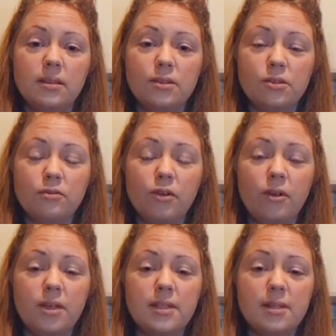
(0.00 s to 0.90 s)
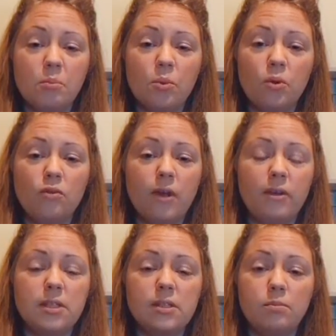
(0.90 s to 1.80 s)
It's a very simple,
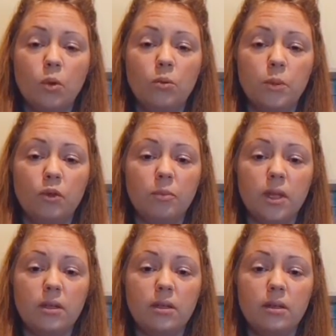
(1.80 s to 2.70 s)
very small movement.